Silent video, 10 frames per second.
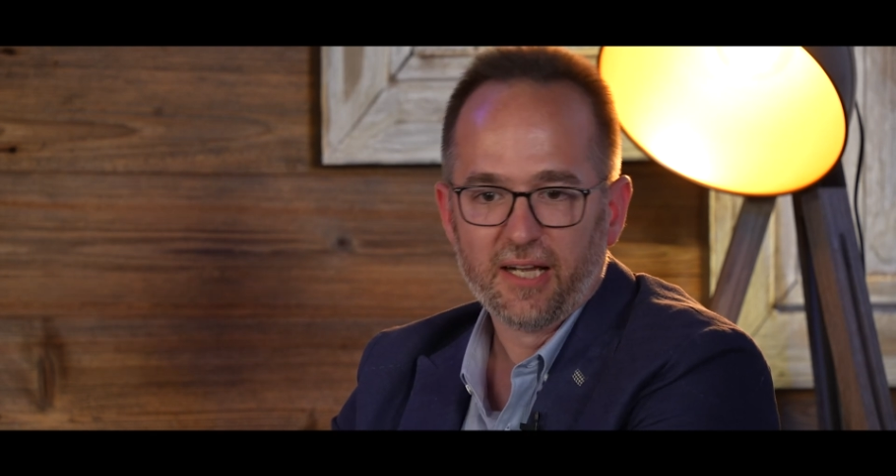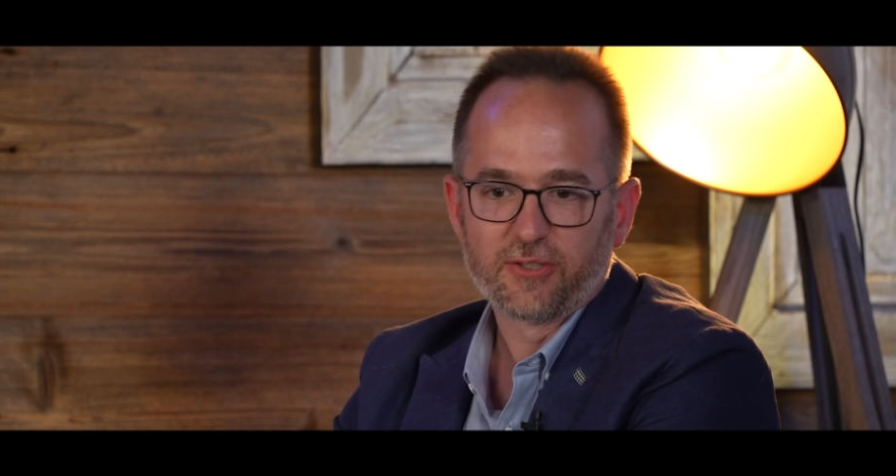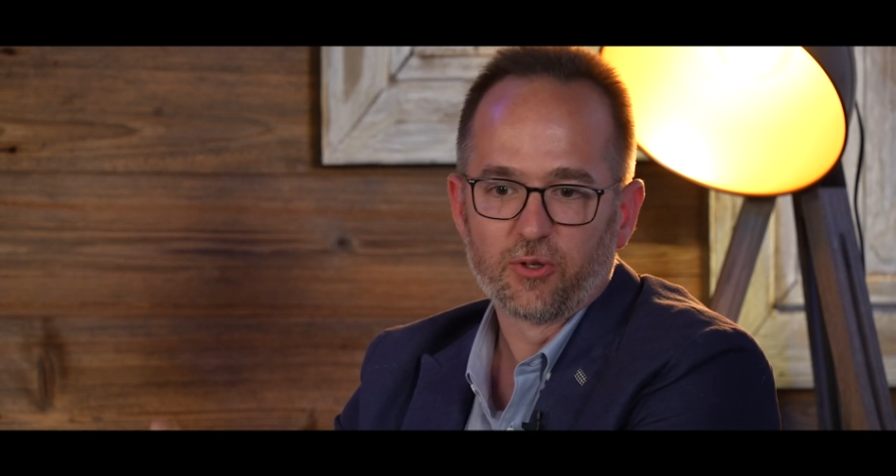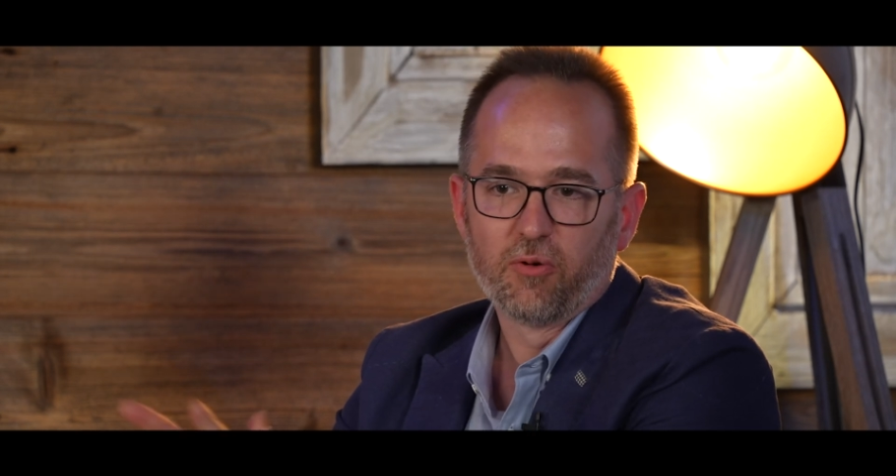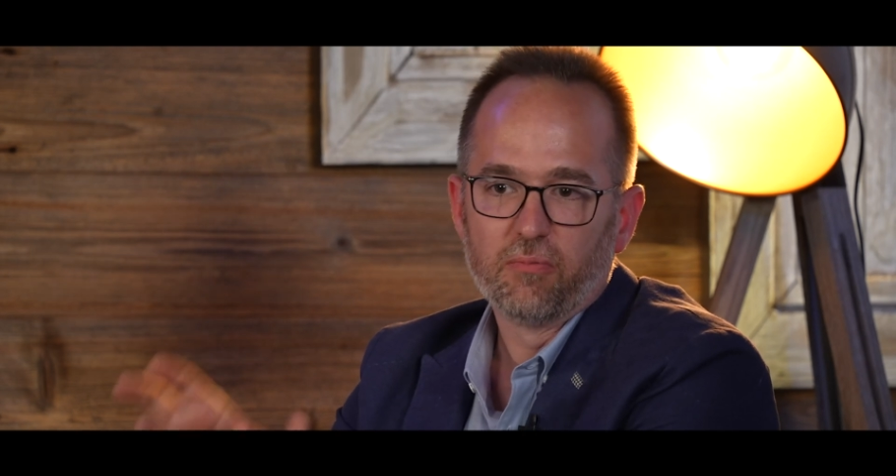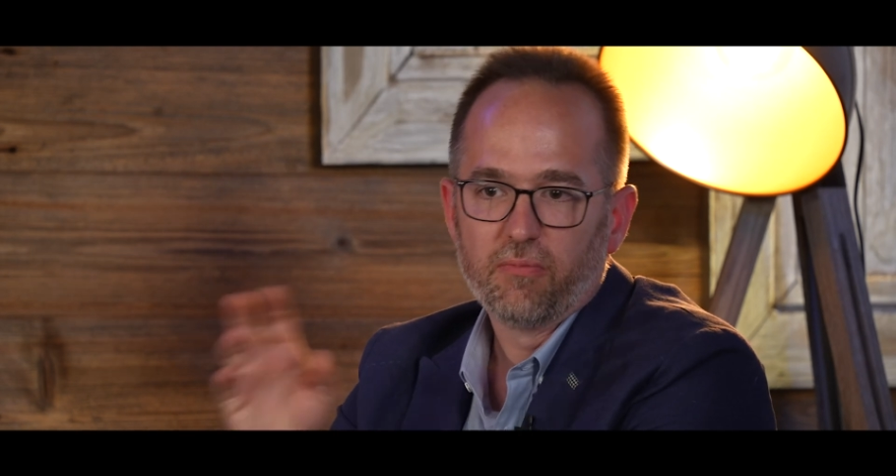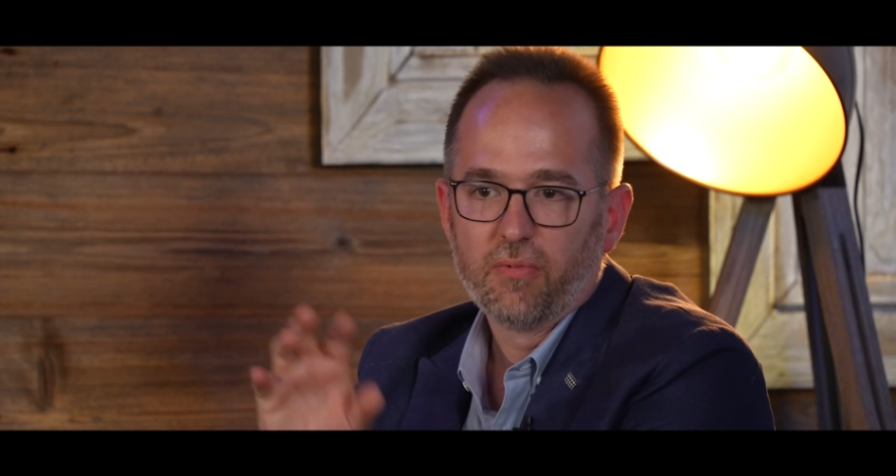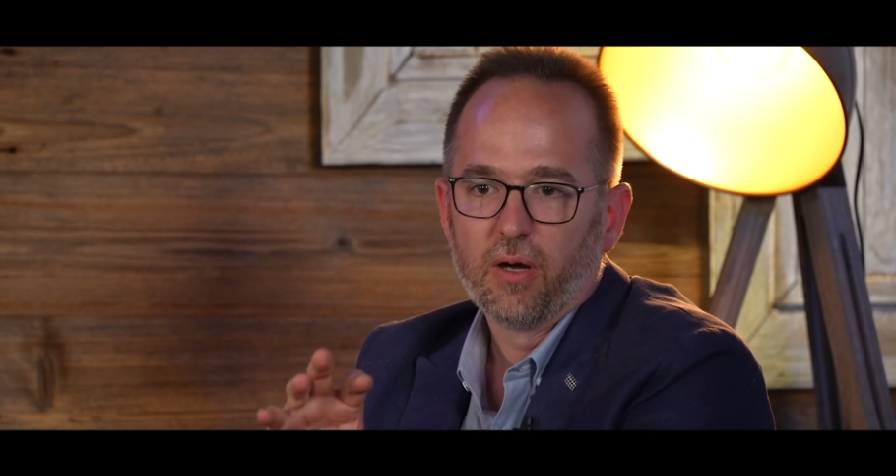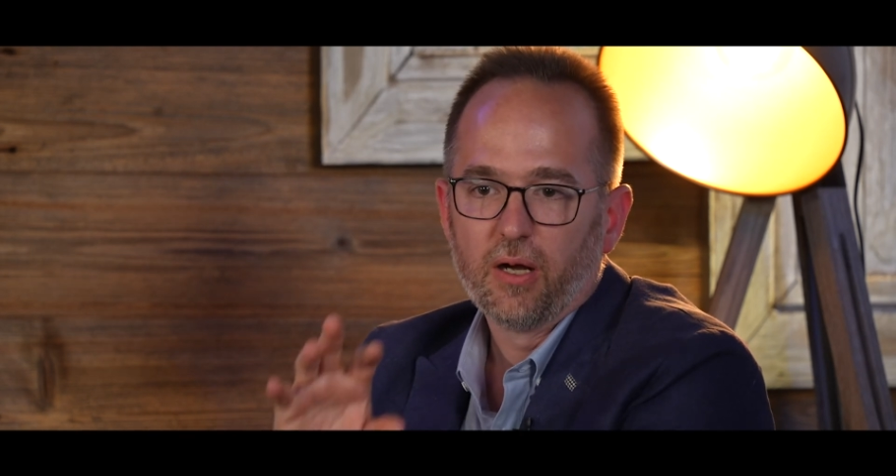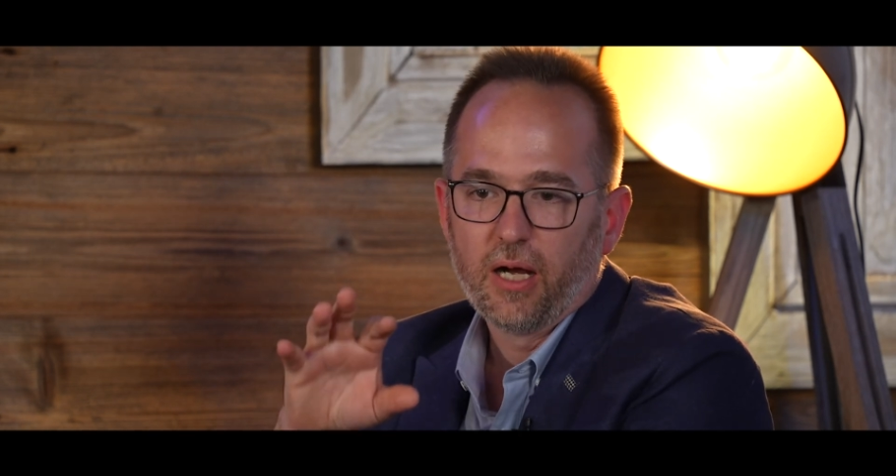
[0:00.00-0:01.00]
So
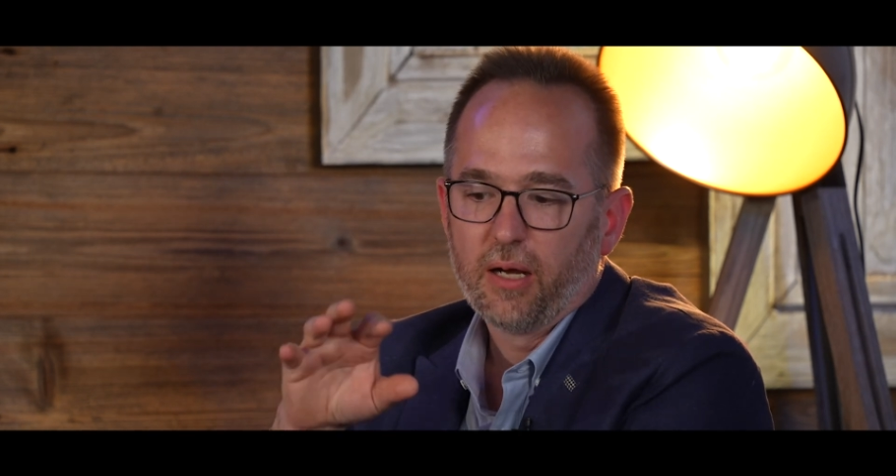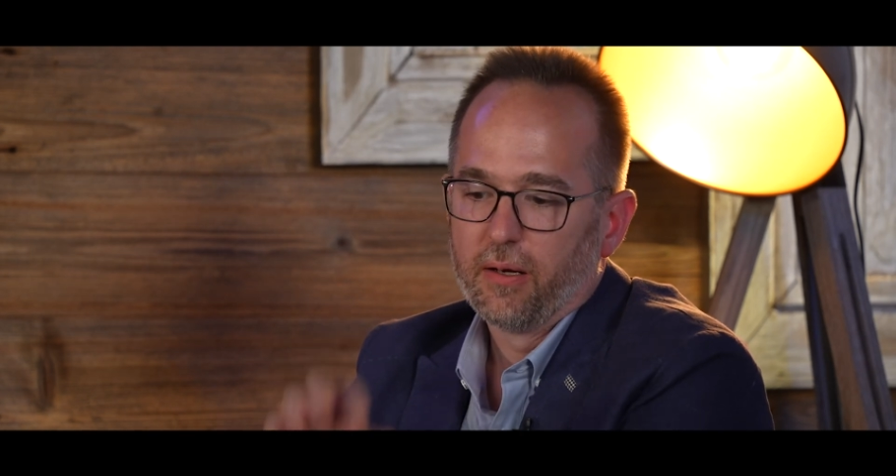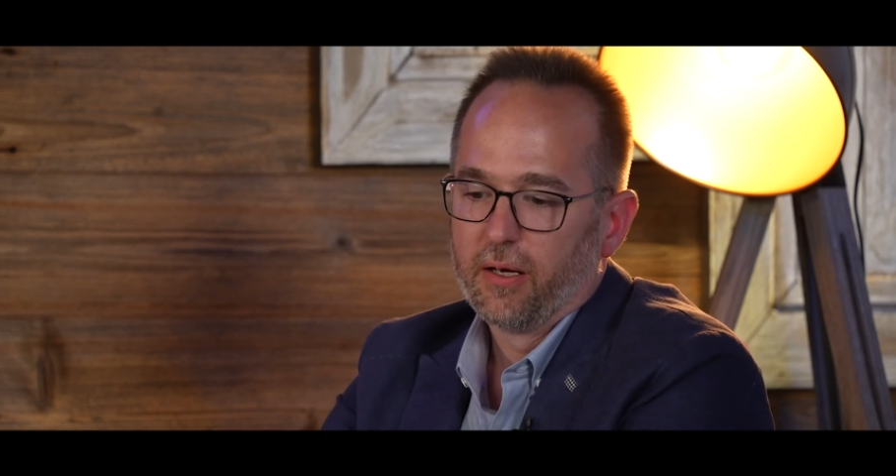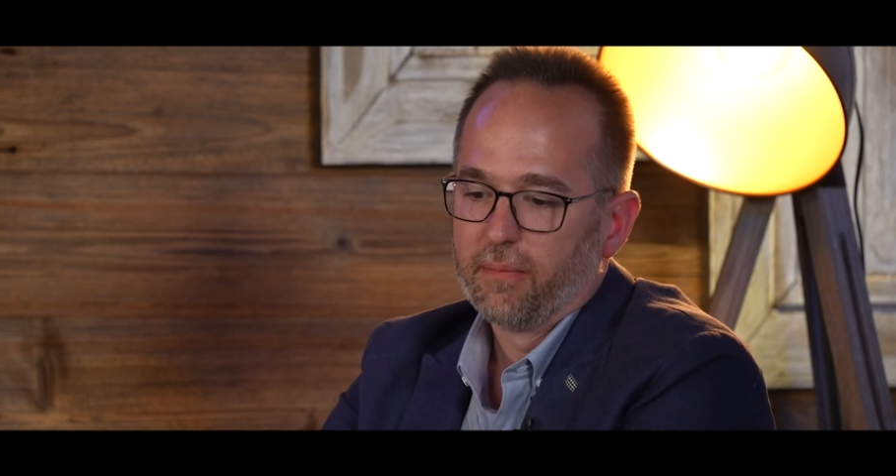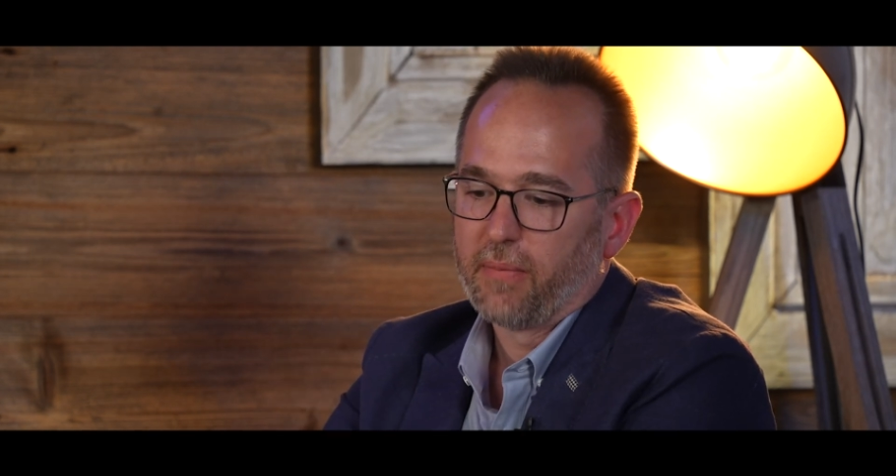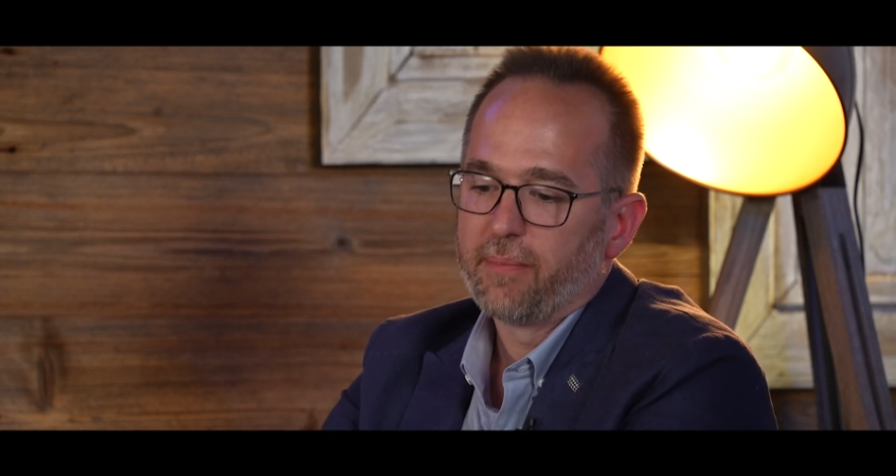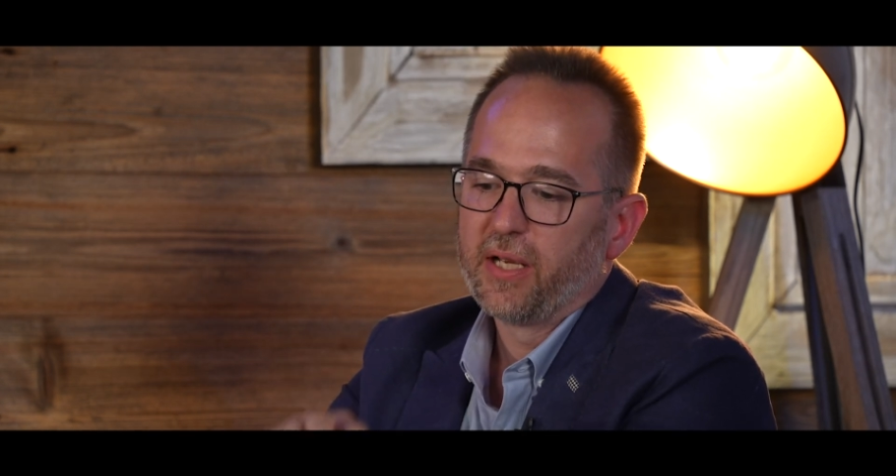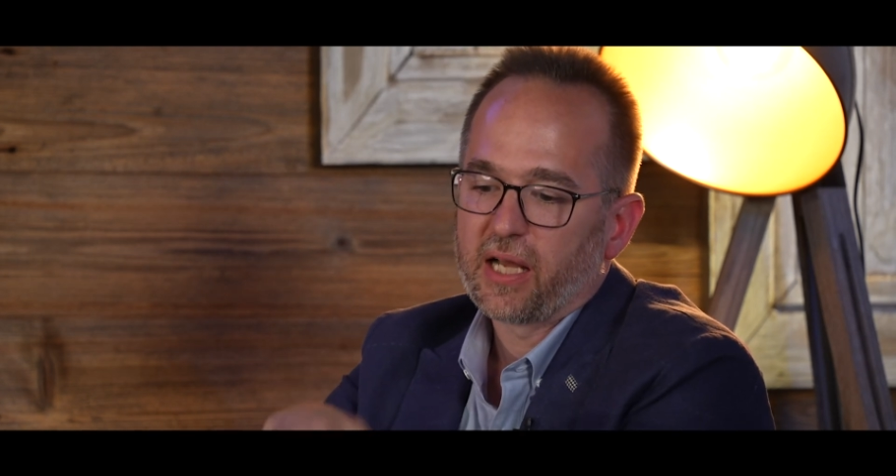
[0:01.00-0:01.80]
my main